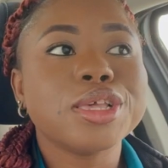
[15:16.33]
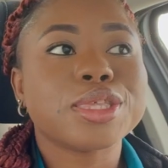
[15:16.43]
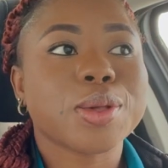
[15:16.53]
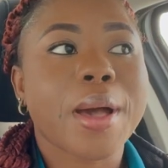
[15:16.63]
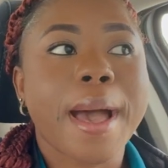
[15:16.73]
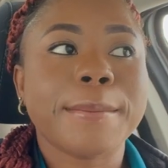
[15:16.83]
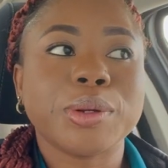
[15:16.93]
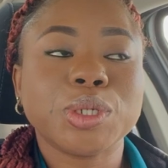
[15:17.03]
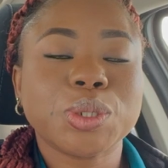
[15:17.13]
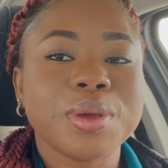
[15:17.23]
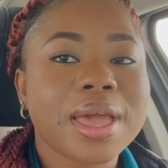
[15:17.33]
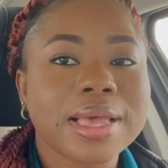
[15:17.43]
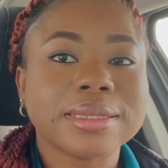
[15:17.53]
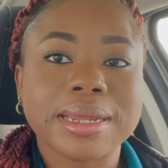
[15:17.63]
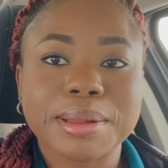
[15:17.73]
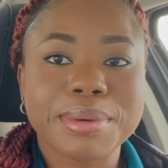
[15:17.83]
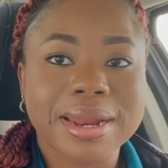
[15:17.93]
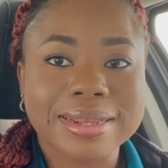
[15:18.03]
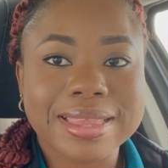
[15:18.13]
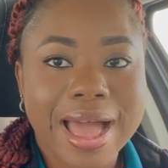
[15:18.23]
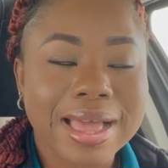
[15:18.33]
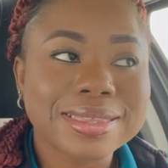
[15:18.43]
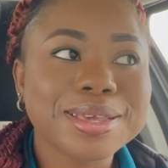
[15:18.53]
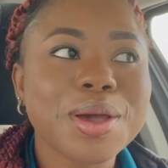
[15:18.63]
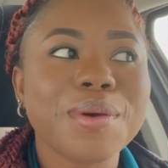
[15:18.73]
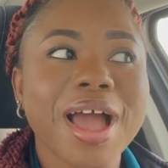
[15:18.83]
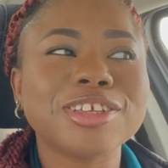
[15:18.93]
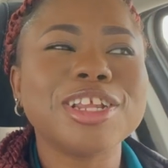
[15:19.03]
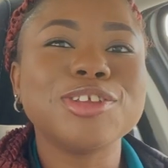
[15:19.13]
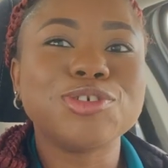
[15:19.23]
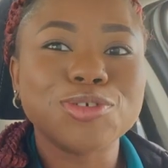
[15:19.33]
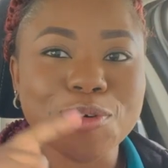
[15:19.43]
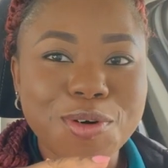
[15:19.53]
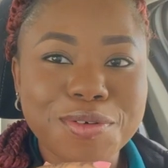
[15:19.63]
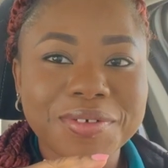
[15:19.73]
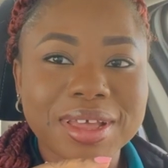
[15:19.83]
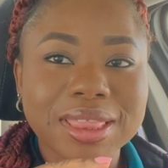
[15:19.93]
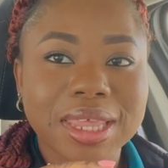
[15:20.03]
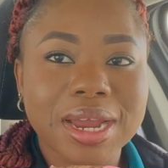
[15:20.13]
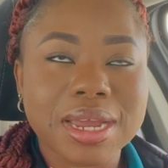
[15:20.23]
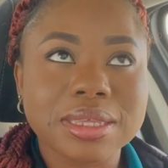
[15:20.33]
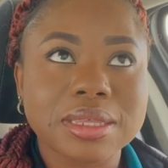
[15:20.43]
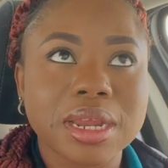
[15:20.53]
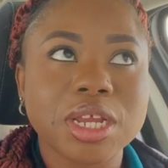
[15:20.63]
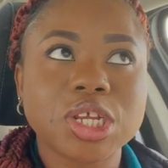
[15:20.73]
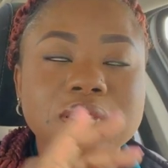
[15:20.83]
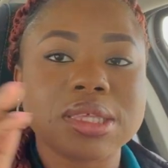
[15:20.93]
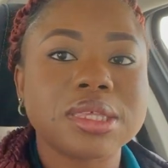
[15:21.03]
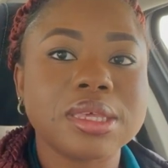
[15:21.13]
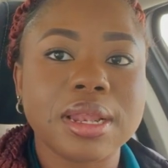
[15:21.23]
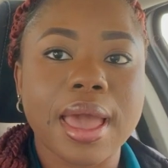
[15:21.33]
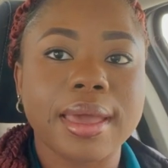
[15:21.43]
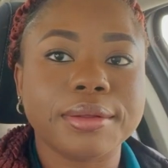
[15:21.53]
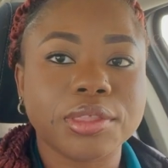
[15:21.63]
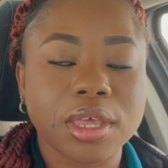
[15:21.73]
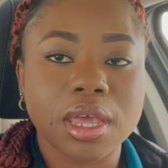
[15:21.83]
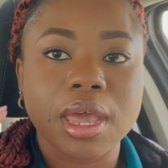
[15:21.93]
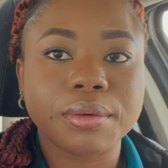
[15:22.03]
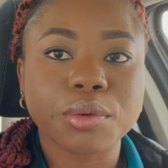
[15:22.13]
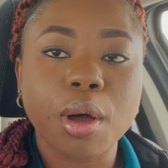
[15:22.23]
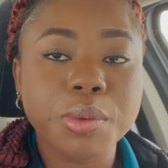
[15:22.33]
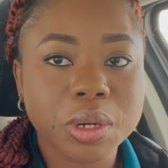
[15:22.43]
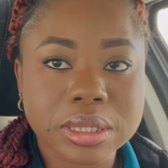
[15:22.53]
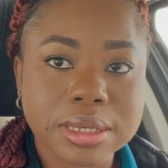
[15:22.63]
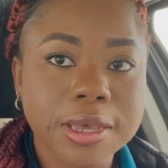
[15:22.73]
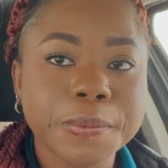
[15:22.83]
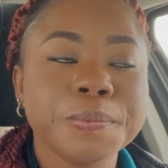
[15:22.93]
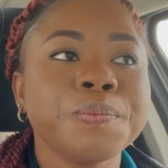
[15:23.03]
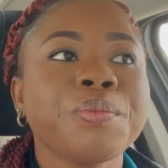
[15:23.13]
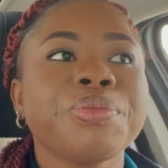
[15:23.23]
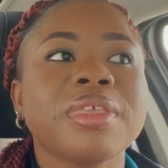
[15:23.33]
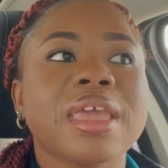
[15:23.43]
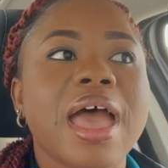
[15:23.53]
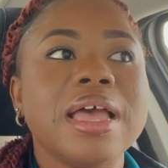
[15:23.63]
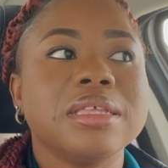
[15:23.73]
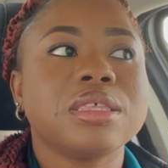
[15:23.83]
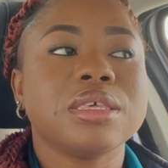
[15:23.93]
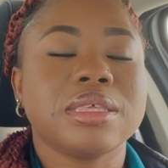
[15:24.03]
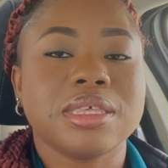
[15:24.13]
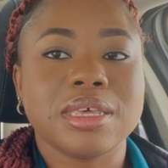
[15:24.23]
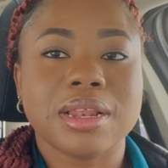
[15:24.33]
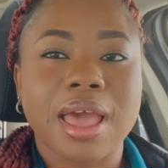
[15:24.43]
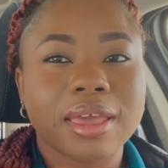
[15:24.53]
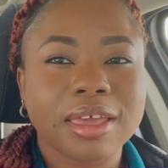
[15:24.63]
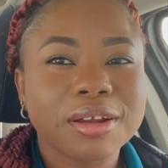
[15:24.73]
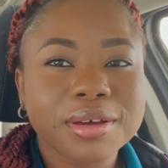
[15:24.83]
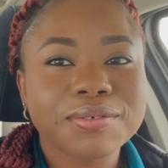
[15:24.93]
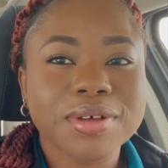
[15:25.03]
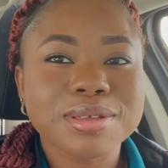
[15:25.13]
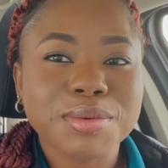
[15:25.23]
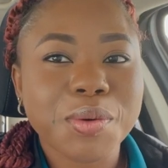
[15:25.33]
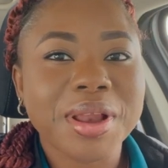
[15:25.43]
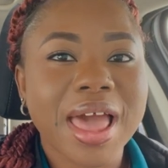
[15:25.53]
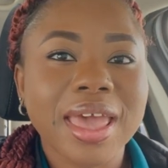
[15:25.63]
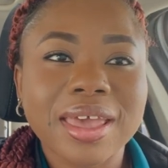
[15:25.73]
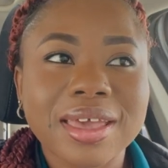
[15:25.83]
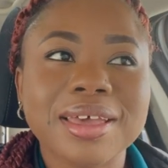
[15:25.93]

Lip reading: So I'm going to show you guys a little bit of that. We actually drove there yesterday just to see like the community and to see like, you know, what we're like.